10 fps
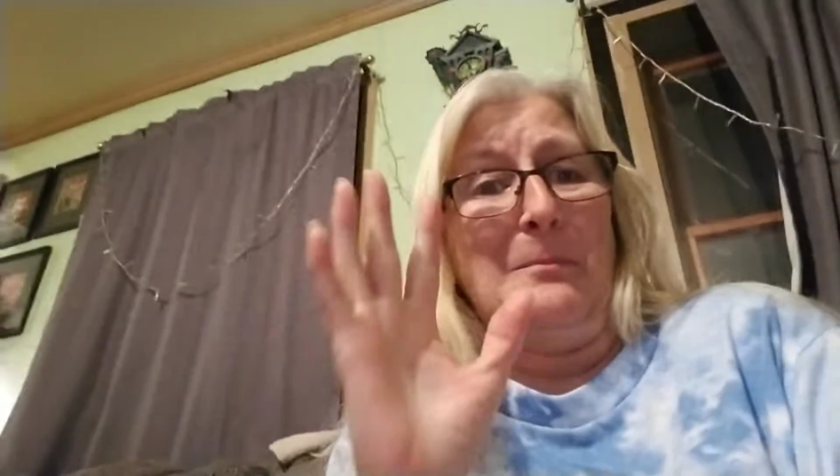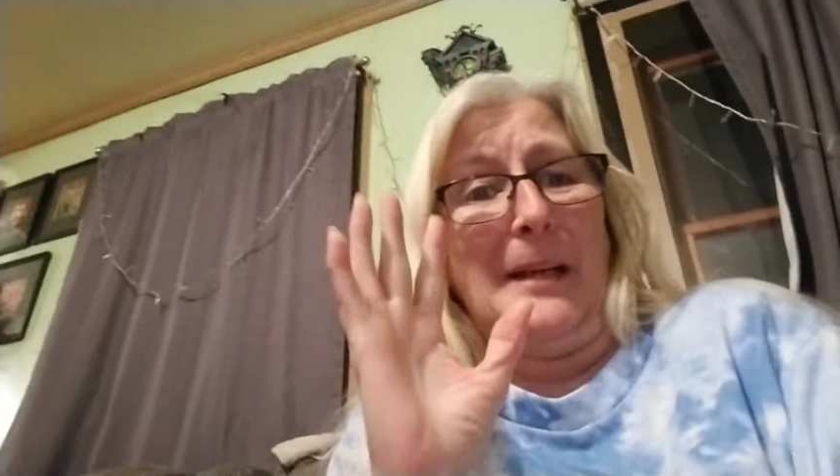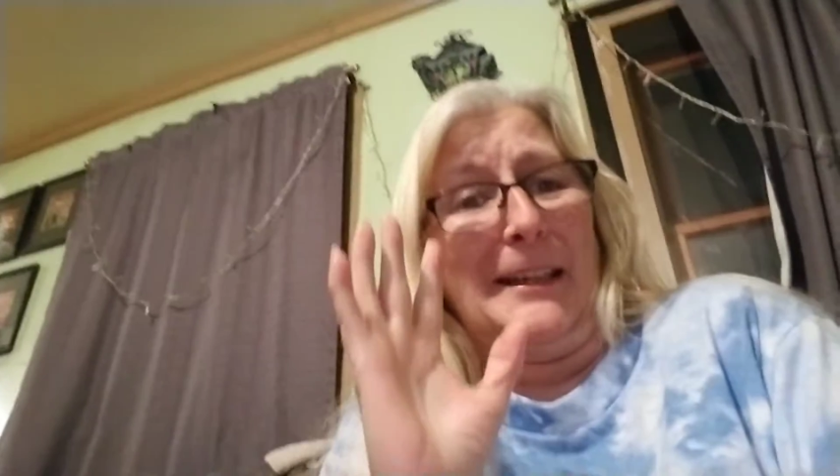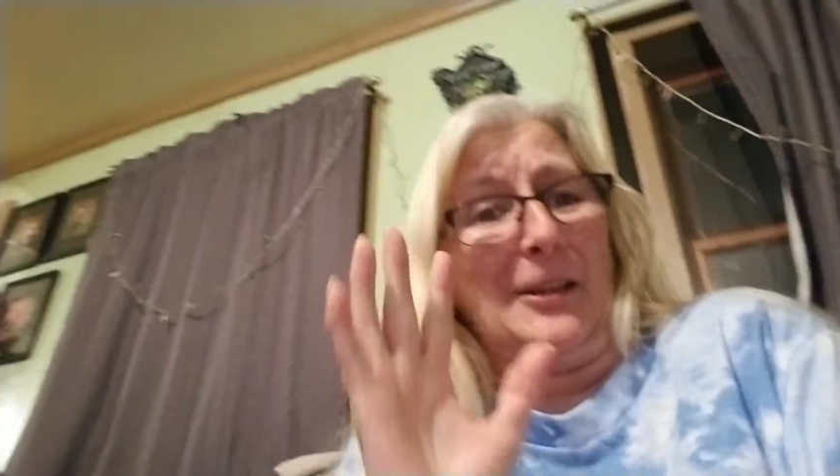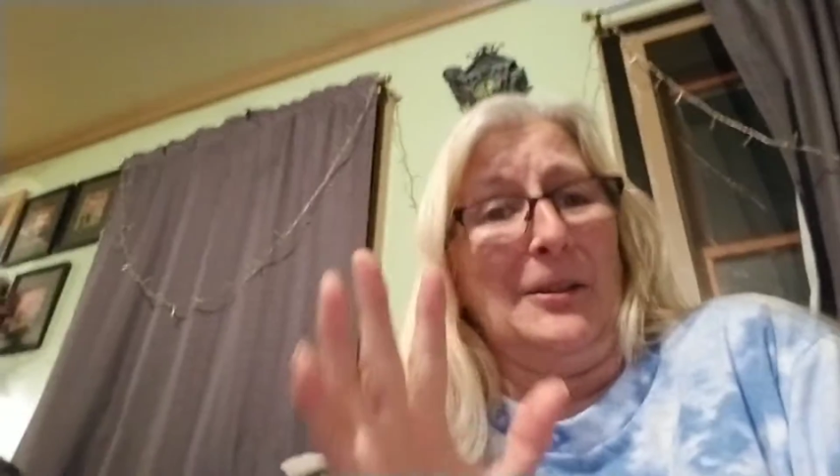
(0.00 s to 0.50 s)
but
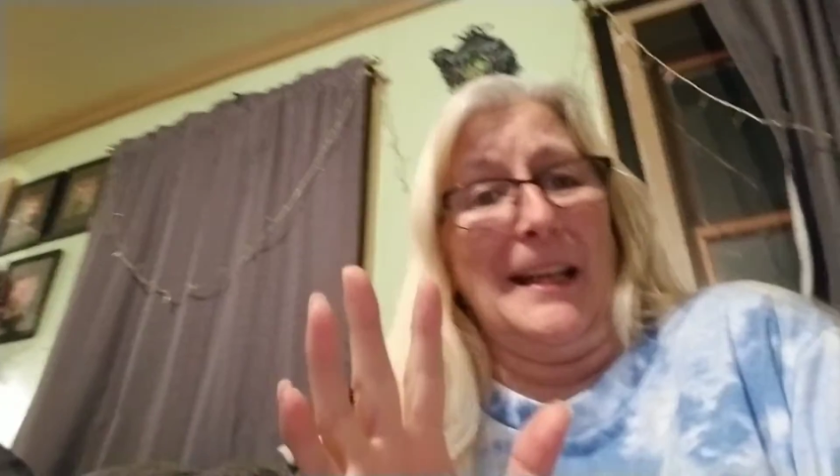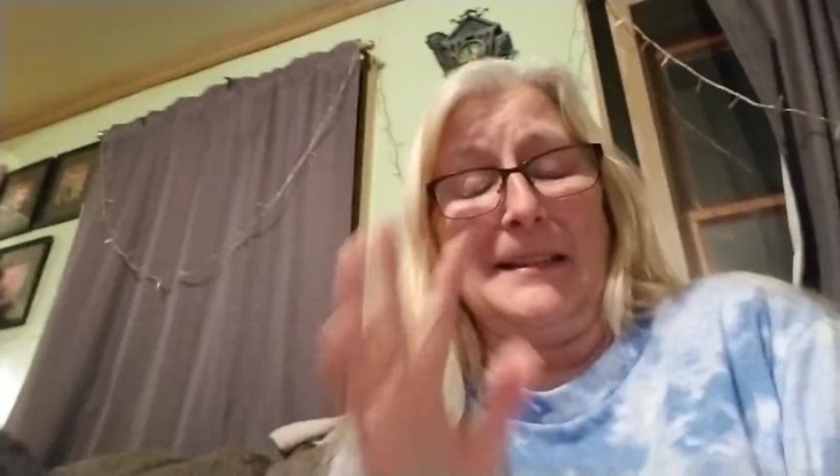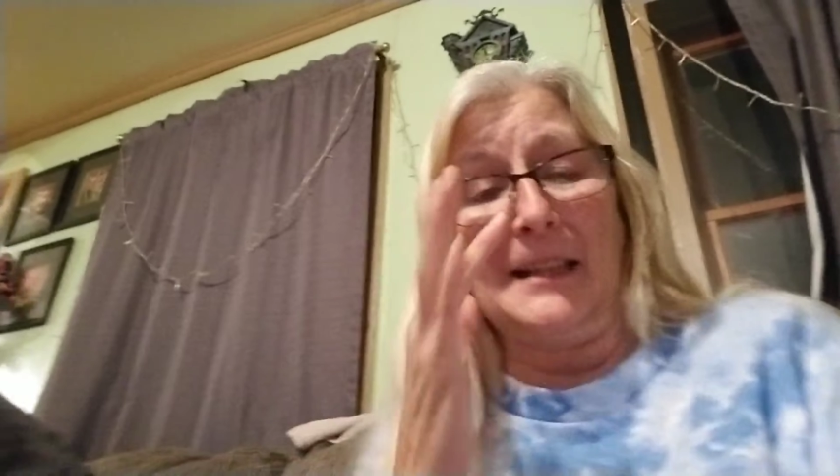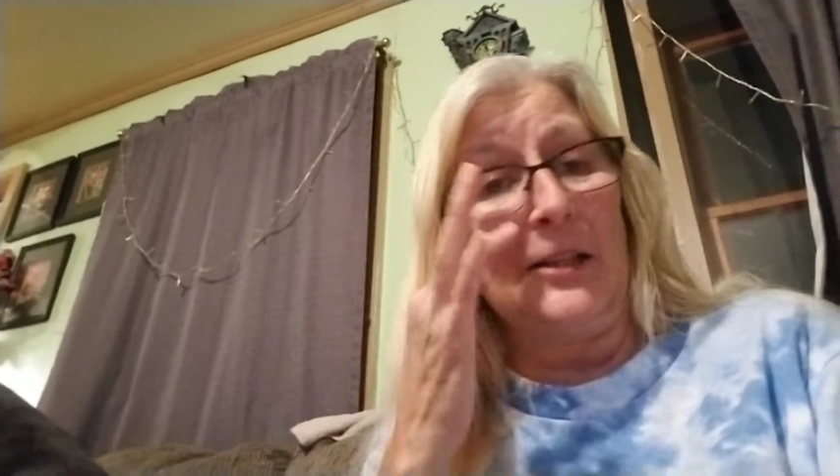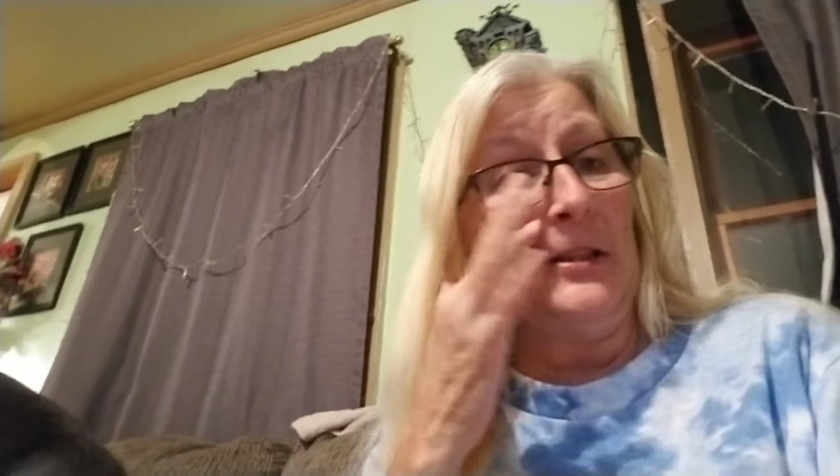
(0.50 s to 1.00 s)
I don't like
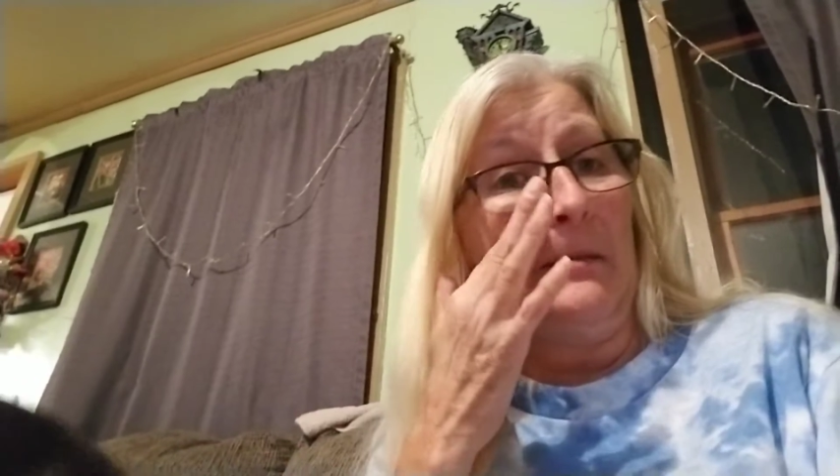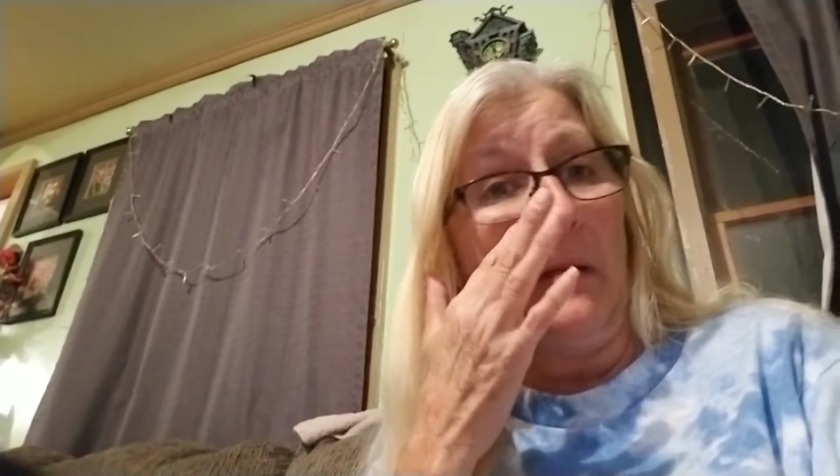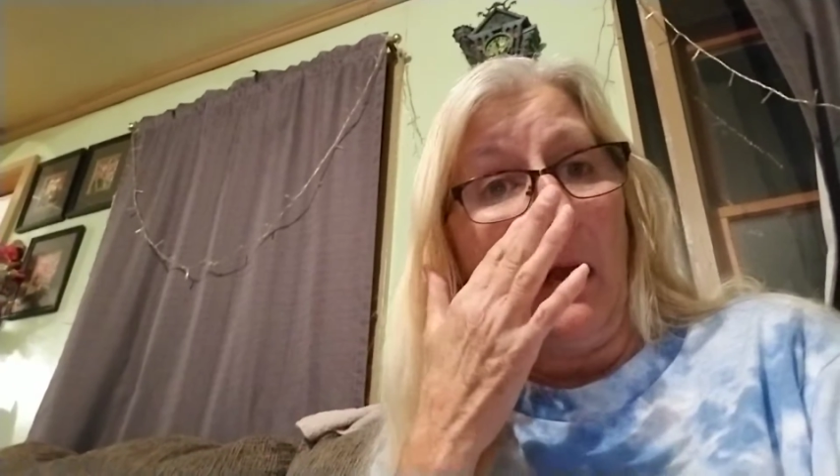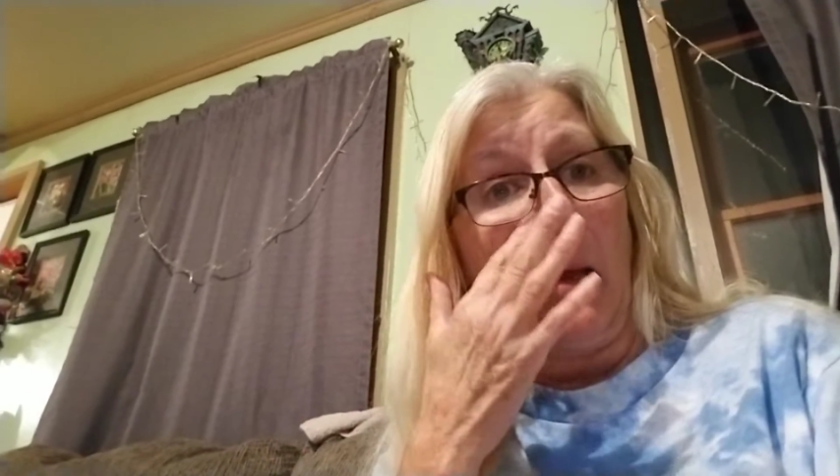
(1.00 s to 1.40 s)
touching them.